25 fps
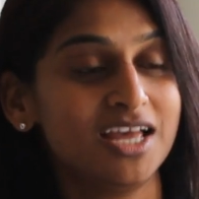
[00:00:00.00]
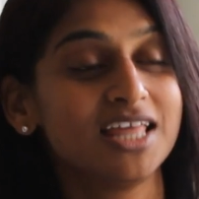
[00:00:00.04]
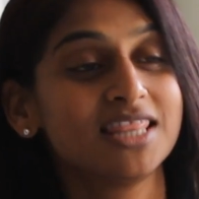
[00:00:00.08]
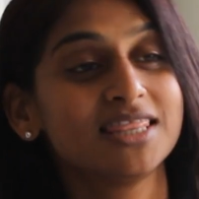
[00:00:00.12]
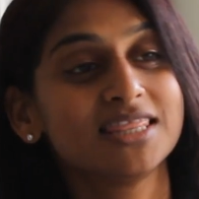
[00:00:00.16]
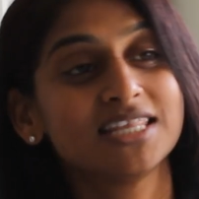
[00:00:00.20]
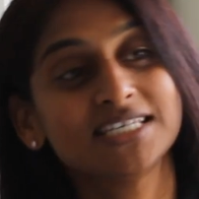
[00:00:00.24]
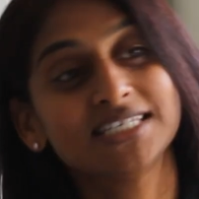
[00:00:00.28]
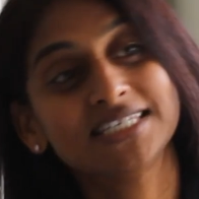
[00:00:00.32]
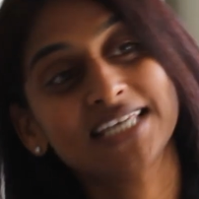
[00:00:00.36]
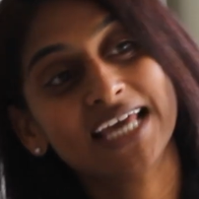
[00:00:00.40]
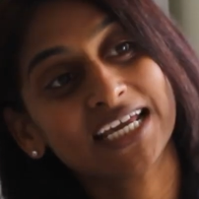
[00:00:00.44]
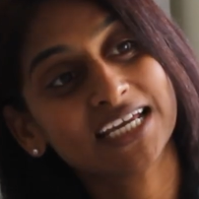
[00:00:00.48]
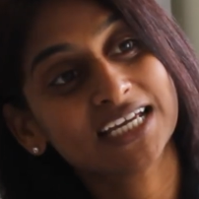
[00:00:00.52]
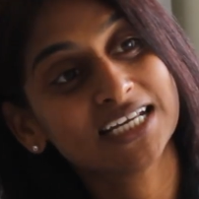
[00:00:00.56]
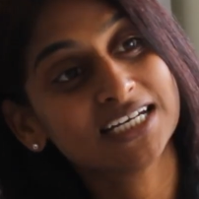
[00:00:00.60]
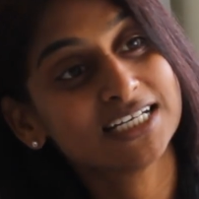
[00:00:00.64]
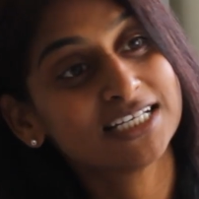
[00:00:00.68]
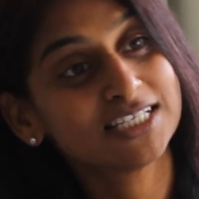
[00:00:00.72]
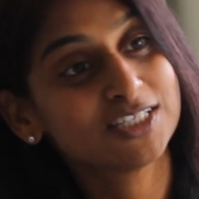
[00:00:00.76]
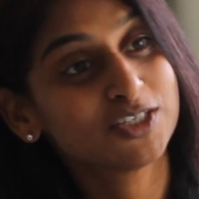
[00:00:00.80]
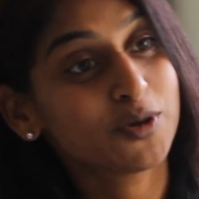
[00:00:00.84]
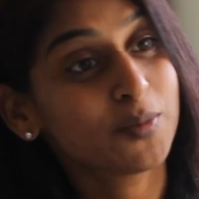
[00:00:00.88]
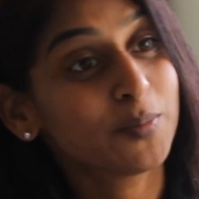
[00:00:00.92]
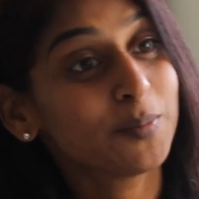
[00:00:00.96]
The second
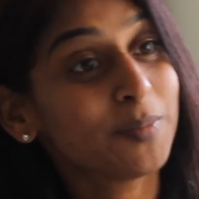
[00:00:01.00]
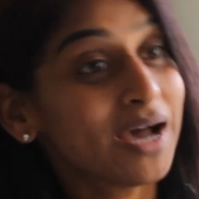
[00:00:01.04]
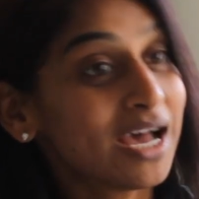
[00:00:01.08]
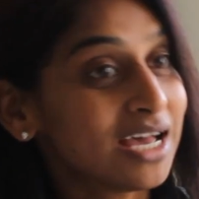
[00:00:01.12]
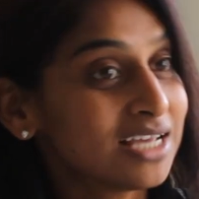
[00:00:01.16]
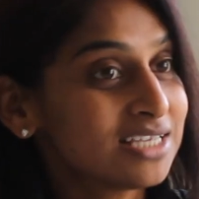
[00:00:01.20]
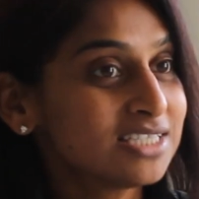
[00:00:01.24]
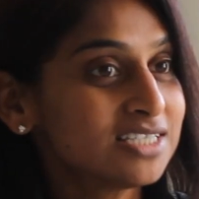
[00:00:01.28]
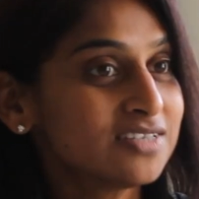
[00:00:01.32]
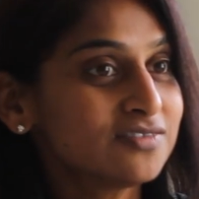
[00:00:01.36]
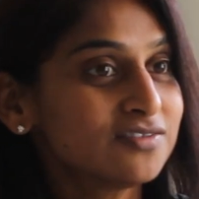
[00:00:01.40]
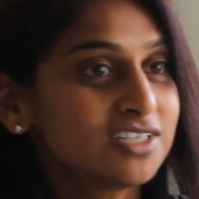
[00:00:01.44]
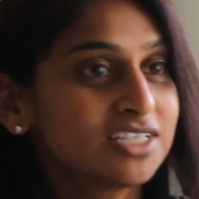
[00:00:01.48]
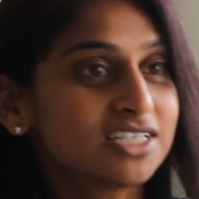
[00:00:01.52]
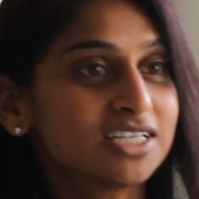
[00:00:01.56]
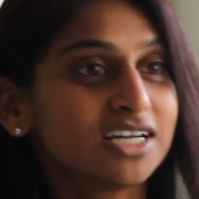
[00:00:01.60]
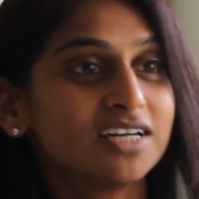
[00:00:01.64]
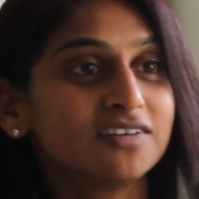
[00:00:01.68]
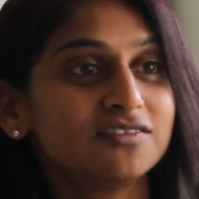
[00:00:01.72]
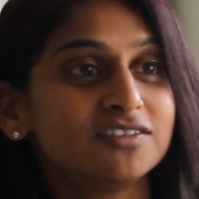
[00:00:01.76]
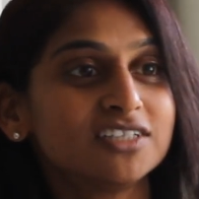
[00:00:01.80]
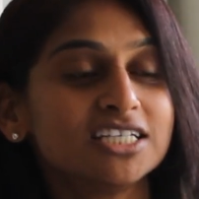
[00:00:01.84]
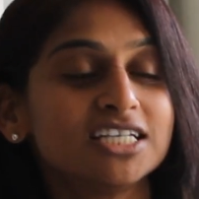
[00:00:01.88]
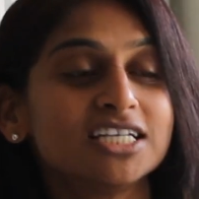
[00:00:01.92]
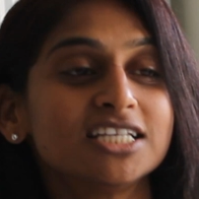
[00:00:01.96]
is your passive
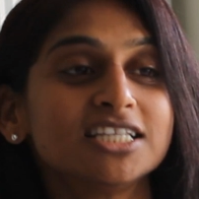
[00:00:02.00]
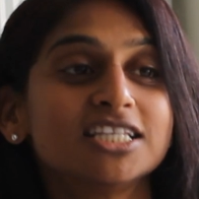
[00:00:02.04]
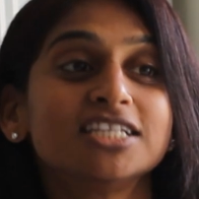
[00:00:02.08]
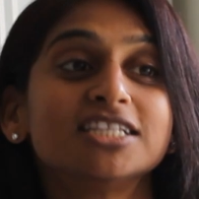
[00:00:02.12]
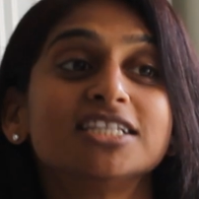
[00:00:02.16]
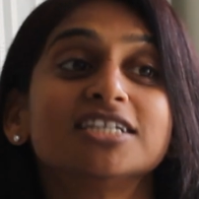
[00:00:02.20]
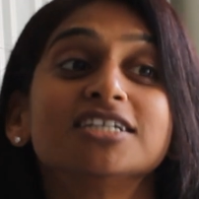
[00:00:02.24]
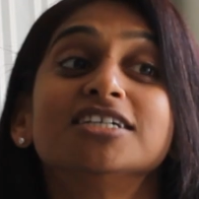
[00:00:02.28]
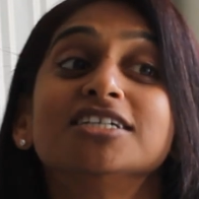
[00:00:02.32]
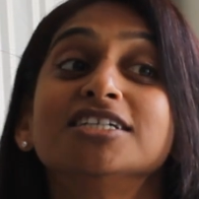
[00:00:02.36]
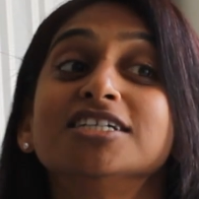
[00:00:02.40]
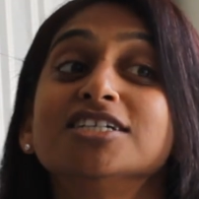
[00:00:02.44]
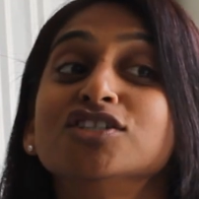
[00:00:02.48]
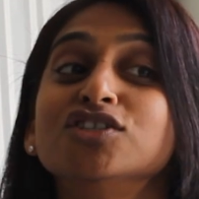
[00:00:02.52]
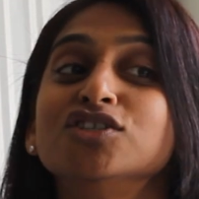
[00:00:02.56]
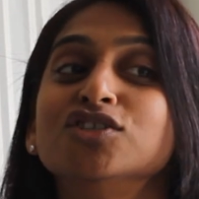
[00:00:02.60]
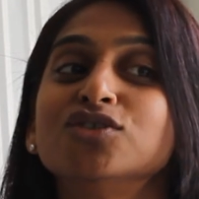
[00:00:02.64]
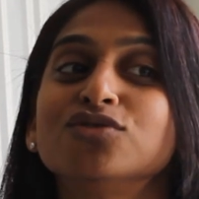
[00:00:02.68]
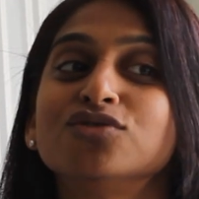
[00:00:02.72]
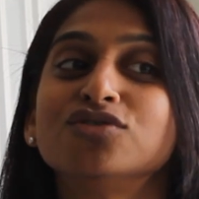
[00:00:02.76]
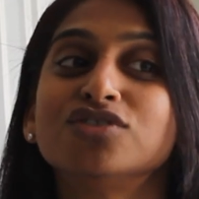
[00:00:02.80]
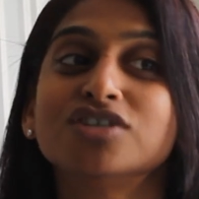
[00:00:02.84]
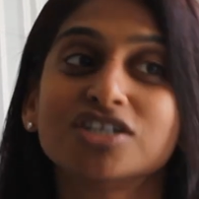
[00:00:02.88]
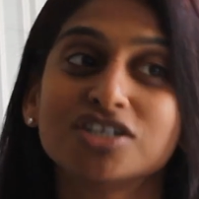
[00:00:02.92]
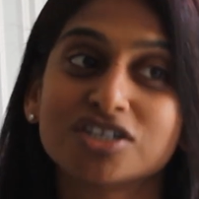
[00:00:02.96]
recovery. The third is
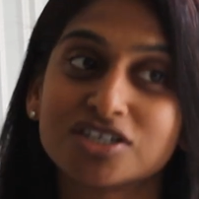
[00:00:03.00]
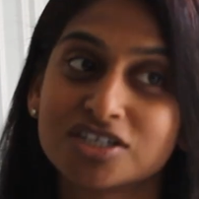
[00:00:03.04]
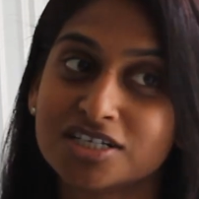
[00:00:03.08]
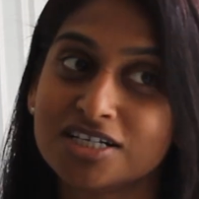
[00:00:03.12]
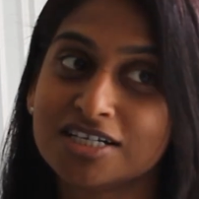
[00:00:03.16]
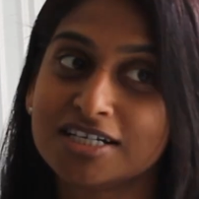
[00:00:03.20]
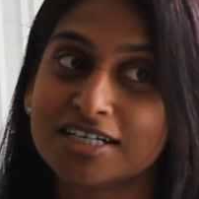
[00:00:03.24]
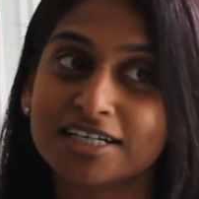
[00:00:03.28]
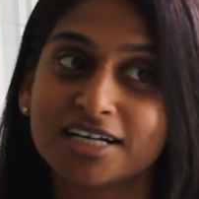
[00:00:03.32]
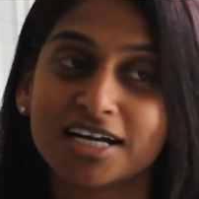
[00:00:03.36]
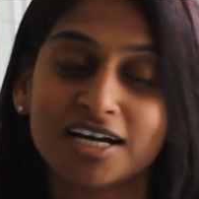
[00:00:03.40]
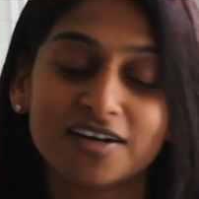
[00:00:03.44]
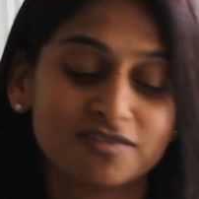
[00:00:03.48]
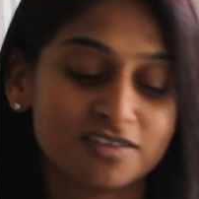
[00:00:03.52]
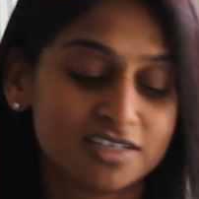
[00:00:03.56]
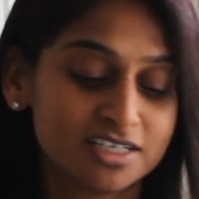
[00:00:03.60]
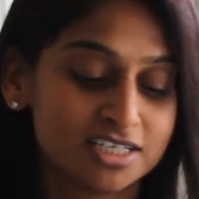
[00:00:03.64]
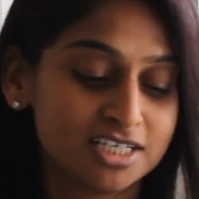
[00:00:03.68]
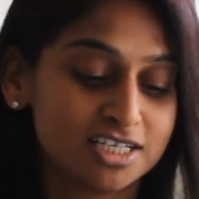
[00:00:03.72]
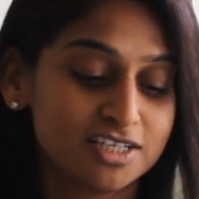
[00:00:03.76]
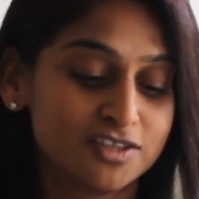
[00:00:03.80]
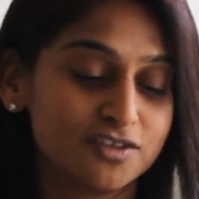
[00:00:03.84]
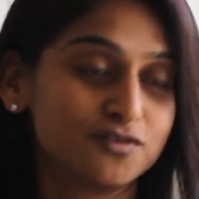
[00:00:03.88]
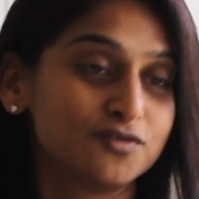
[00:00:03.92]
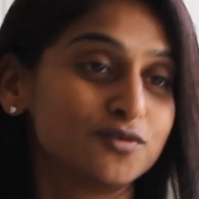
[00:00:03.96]
nutritional
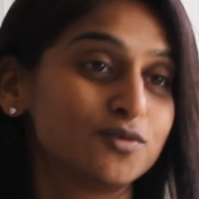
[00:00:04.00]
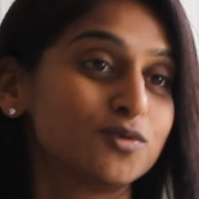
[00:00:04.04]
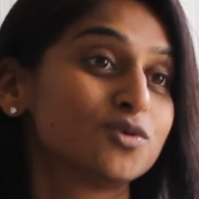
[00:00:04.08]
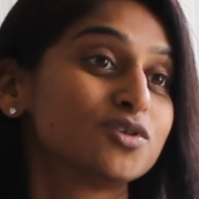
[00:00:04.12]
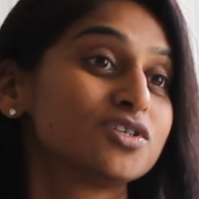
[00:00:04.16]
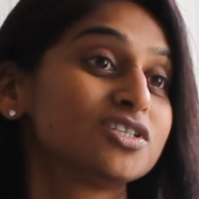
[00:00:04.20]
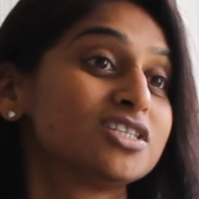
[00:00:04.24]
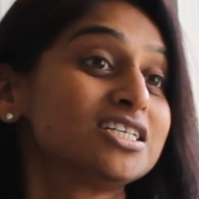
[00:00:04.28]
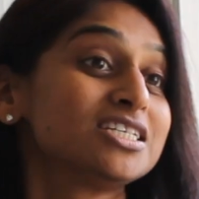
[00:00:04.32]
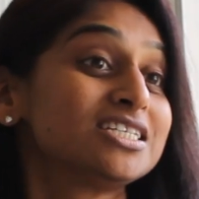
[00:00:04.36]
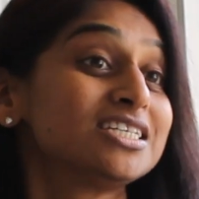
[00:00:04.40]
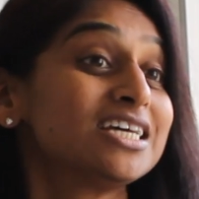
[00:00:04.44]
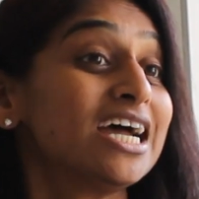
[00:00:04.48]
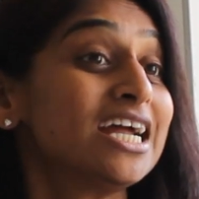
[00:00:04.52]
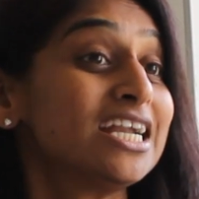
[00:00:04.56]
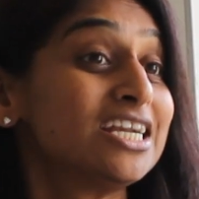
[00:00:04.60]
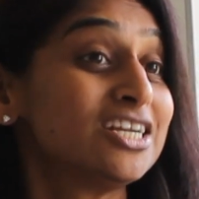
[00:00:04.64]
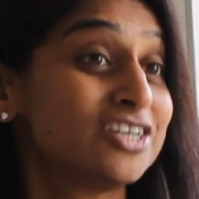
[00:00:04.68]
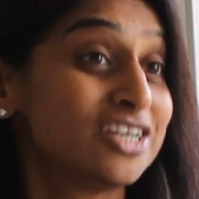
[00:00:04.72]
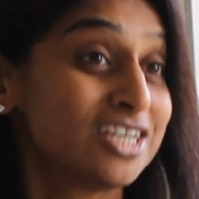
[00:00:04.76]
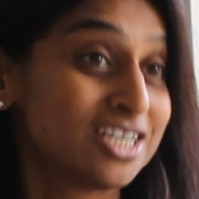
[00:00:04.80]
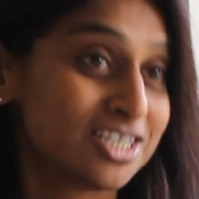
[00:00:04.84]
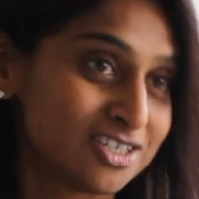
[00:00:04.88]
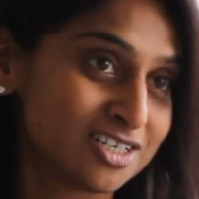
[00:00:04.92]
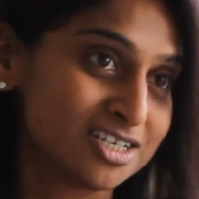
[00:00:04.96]
recovery. The fourth is
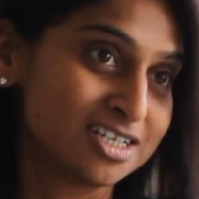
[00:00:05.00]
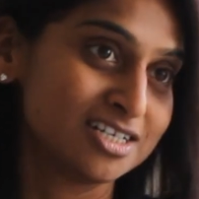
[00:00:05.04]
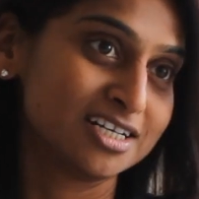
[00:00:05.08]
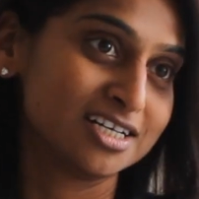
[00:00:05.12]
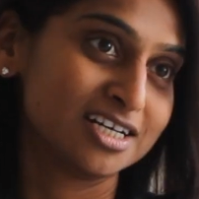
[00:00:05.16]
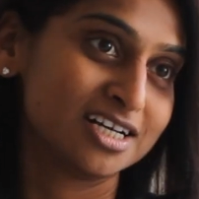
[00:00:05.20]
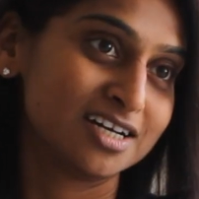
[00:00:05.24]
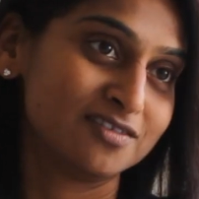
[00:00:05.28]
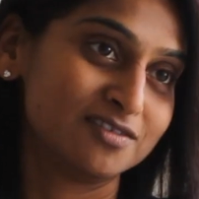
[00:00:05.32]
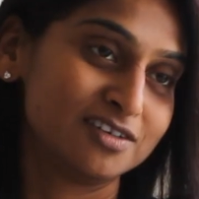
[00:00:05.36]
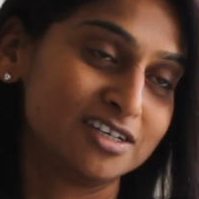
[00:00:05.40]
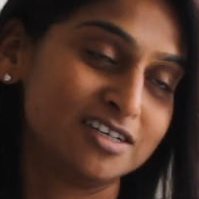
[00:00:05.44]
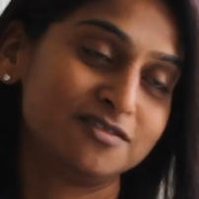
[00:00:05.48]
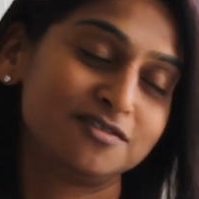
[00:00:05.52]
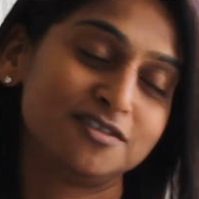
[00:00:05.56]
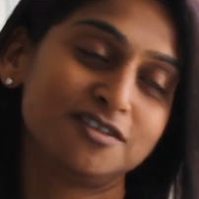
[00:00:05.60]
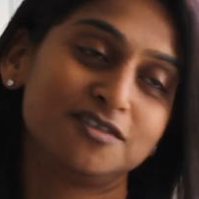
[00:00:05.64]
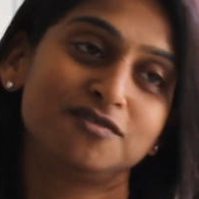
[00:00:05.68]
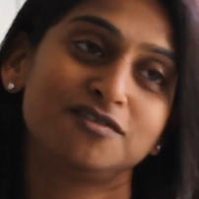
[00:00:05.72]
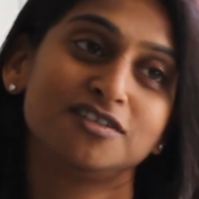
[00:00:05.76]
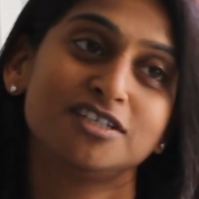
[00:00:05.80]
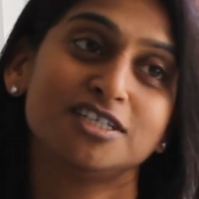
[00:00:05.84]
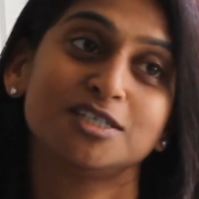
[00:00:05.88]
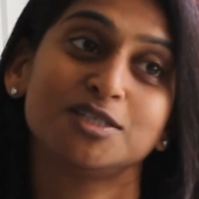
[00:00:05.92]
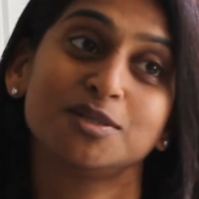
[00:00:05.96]
hydrational recovery.
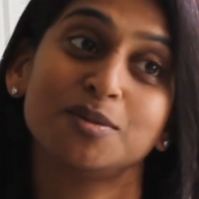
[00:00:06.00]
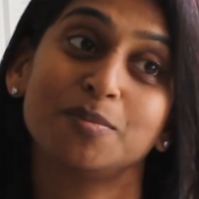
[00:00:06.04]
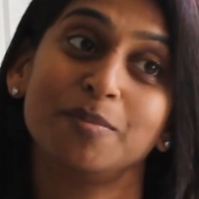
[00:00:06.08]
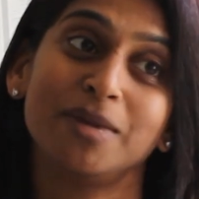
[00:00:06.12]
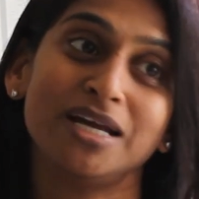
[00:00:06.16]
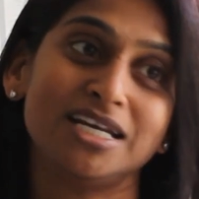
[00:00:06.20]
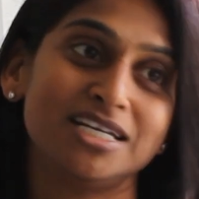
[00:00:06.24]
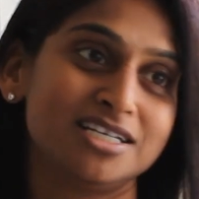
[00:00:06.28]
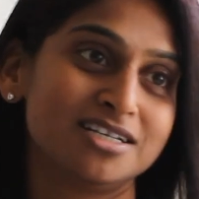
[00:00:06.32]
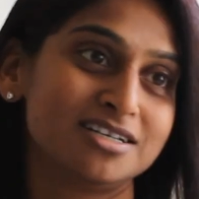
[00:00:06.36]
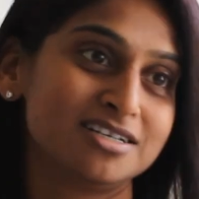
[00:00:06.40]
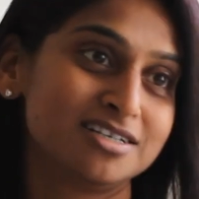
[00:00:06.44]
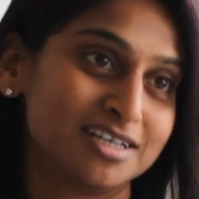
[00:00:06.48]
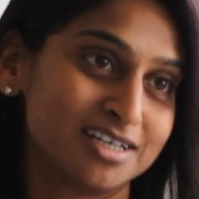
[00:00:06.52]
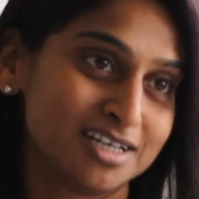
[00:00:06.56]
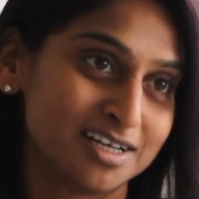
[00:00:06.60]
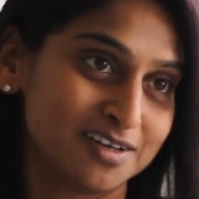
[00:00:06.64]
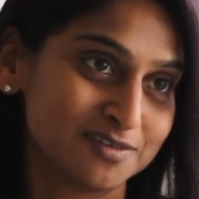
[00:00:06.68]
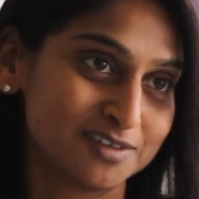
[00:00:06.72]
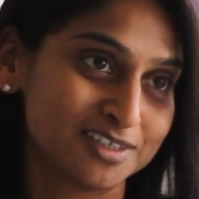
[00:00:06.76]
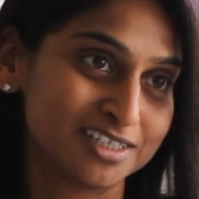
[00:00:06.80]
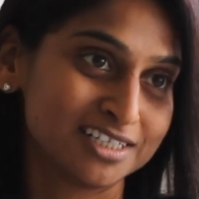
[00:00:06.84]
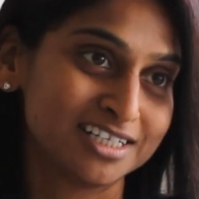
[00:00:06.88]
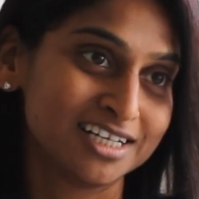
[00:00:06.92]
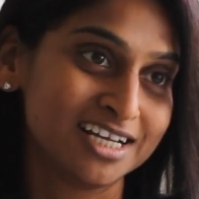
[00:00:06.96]
Fifth is the mental
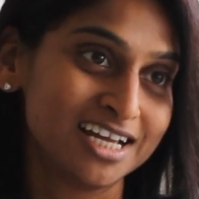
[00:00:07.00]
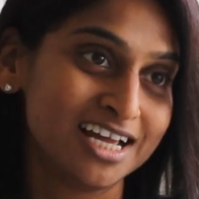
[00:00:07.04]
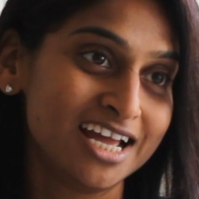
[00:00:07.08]
recovery.